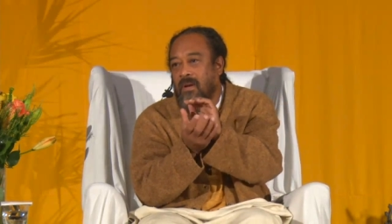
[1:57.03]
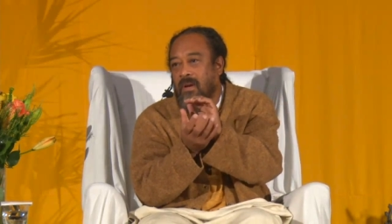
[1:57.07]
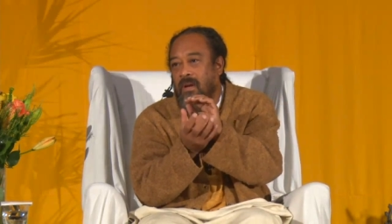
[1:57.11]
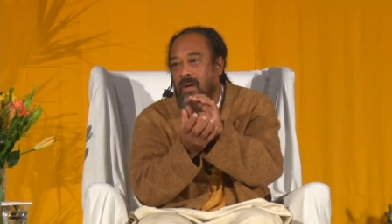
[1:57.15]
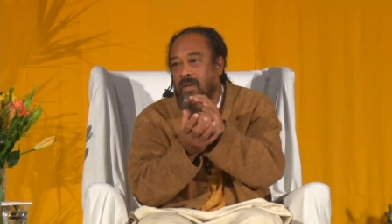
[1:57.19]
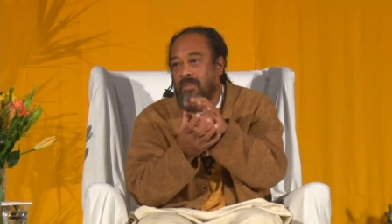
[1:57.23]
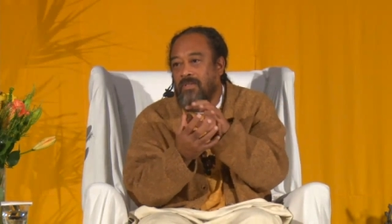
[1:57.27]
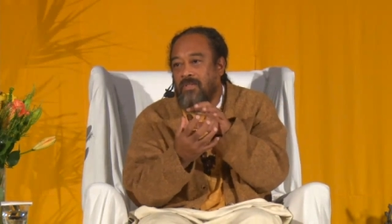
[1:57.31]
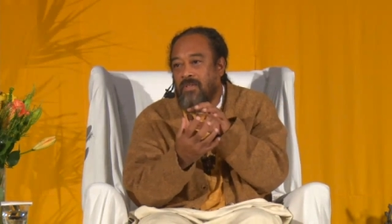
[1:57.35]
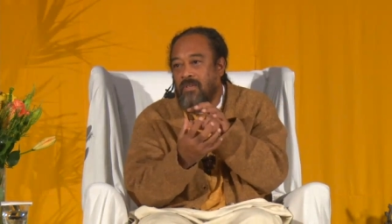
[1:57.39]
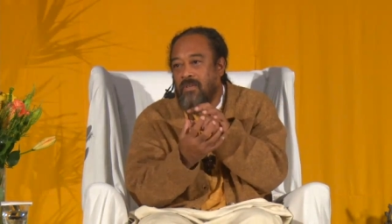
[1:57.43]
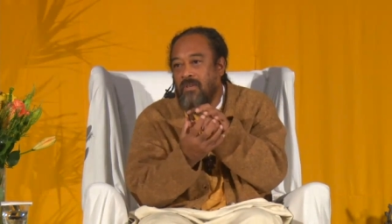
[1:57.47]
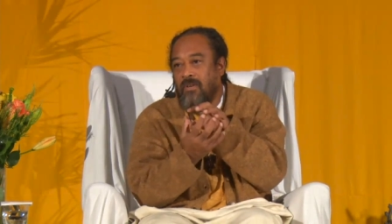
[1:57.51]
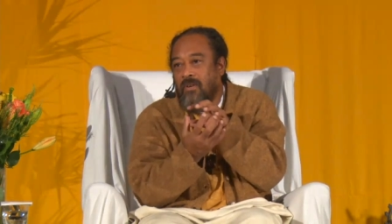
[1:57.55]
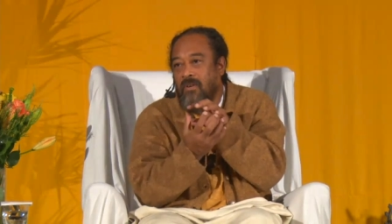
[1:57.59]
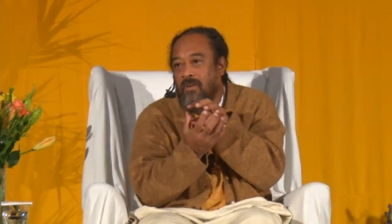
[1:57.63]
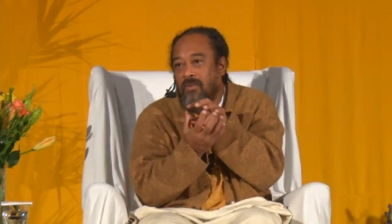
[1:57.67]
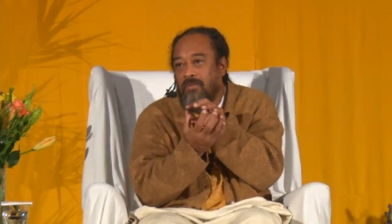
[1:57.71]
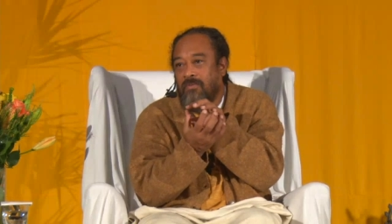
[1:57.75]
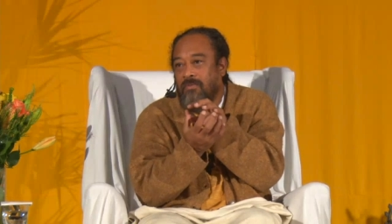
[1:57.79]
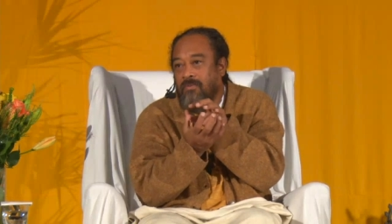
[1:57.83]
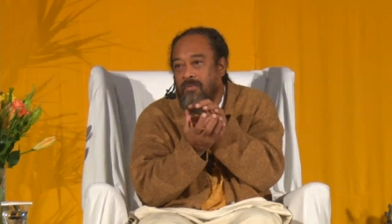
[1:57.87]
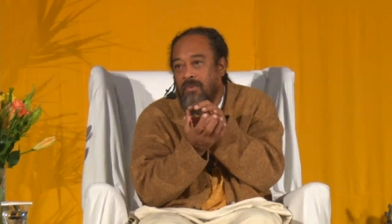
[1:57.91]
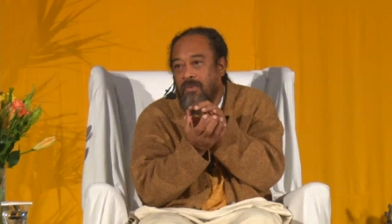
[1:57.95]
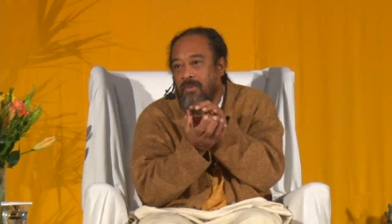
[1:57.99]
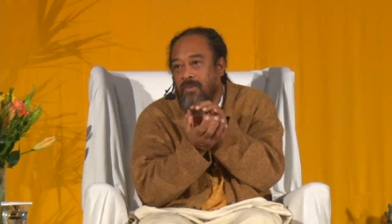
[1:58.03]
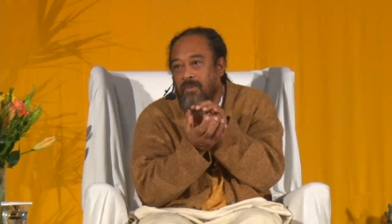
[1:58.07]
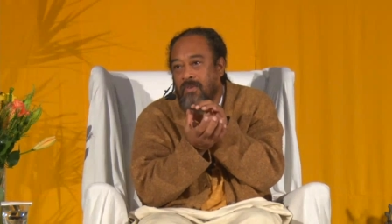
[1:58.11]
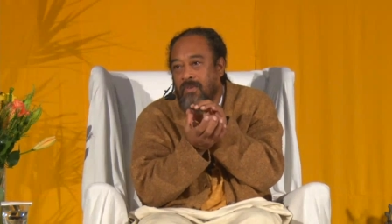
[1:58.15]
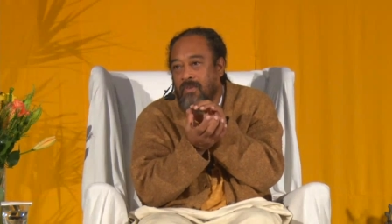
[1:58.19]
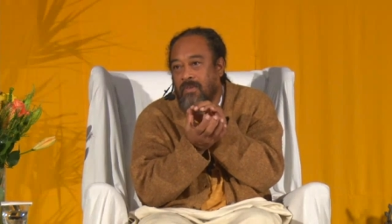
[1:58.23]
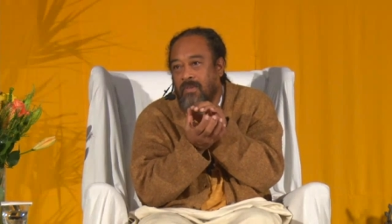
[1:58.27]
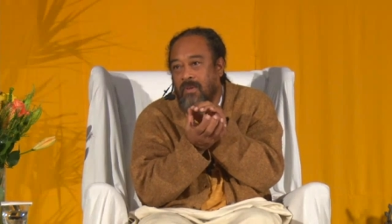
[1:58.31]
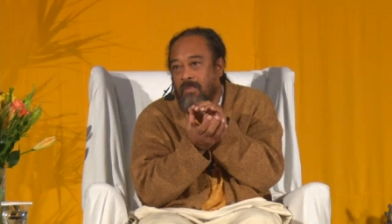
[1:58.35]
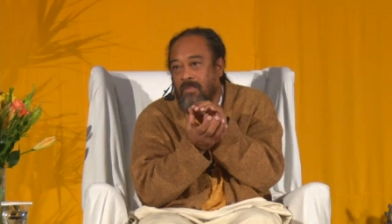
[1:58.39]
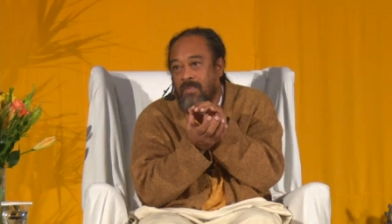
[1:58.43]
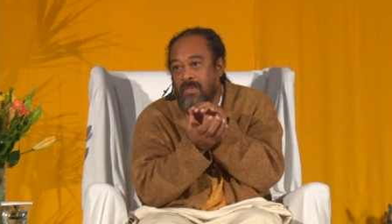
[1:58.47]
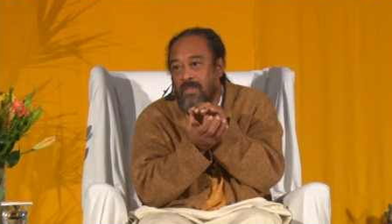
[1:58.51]
cluster of
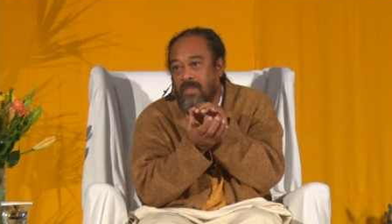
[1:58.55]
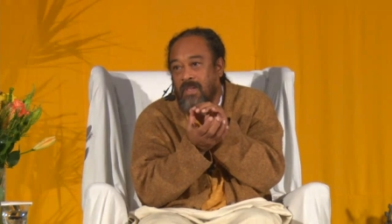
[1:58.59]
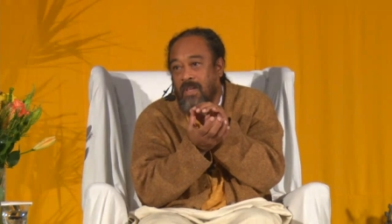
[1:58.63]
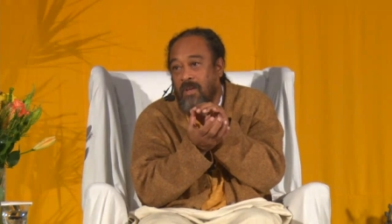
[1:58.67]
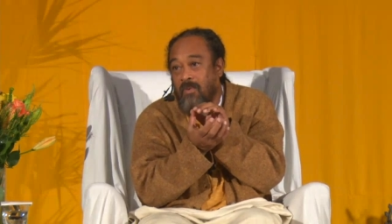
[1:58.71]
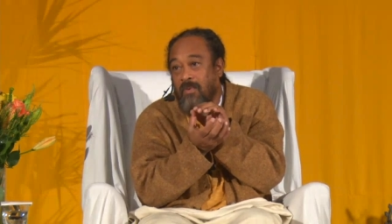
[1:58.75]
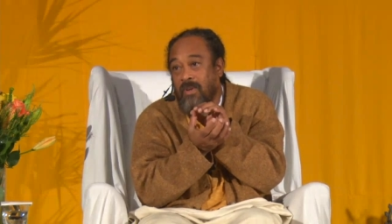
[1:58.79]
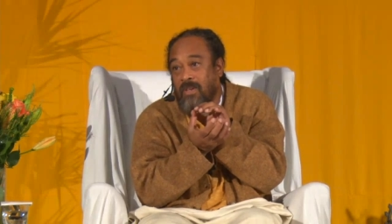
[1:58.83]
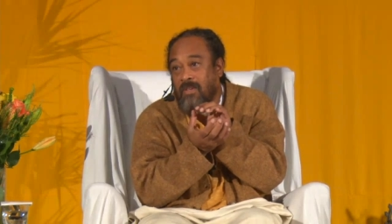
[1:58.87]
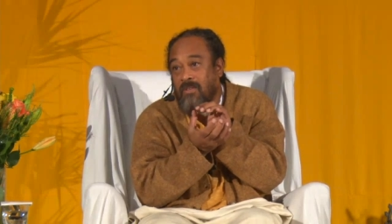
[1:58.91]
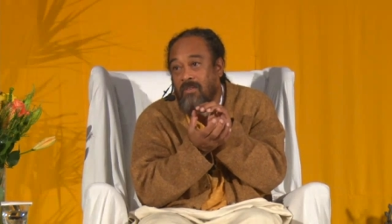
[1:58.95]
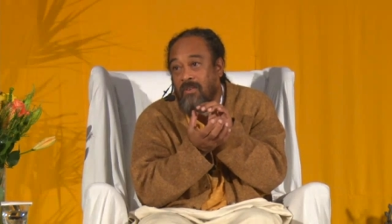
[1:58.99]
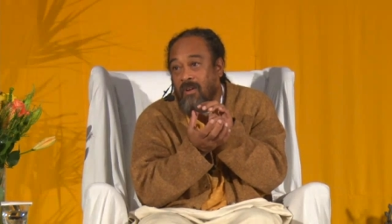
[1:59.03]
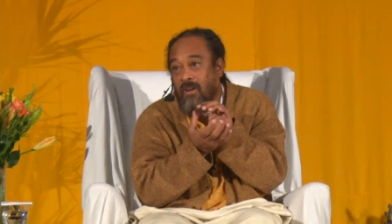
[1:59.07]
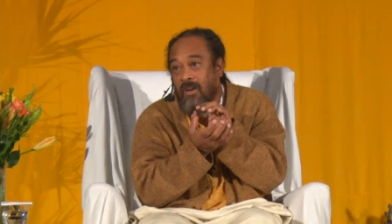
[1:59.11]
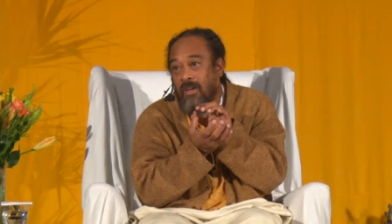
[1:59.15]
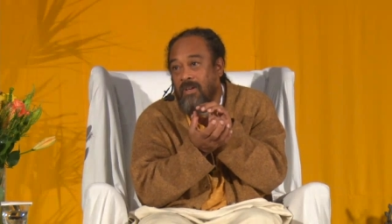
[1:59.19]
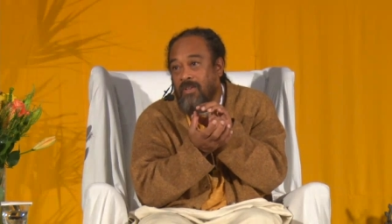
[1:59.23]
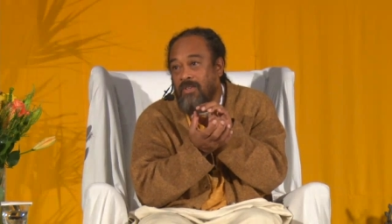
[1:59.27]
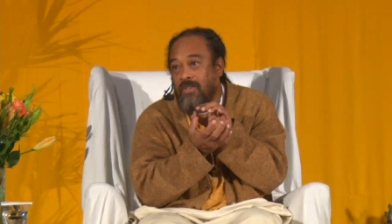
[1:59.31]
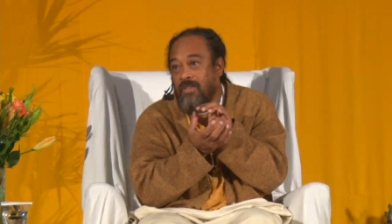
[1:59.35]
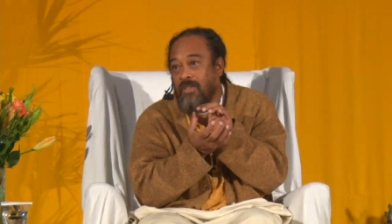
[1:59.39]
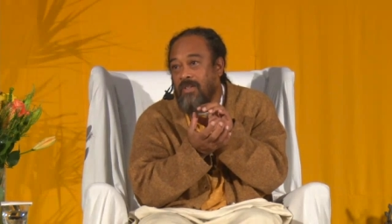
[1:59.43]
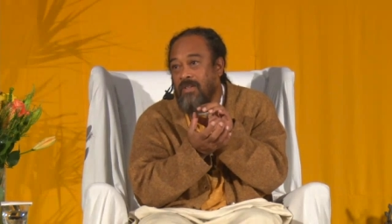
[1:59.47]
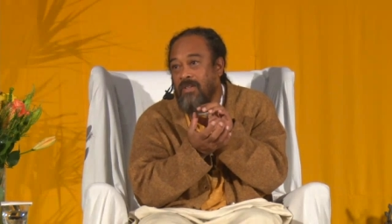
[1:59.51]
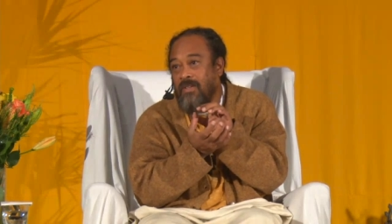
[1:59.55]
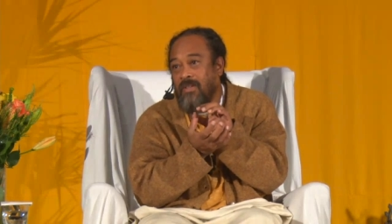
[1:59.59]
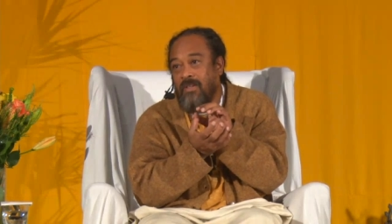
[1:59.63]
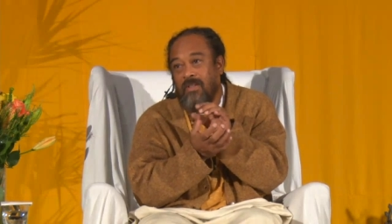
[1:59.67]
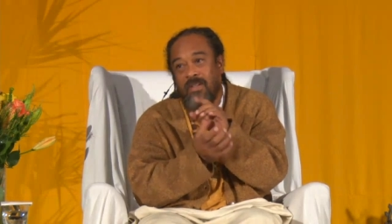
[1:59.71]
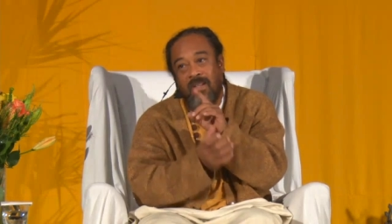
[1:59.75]
some secret knowledge.